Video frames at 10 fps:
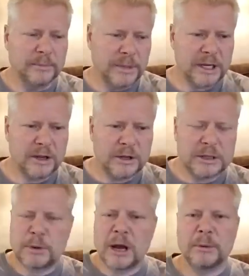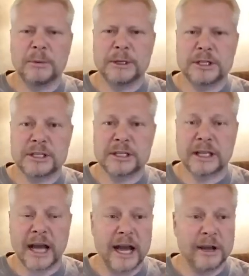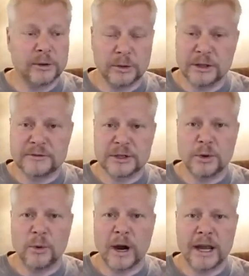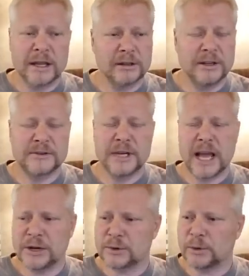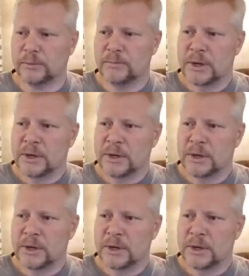But, you know, he's probably just a guy who lives in Hawaii and lives natural.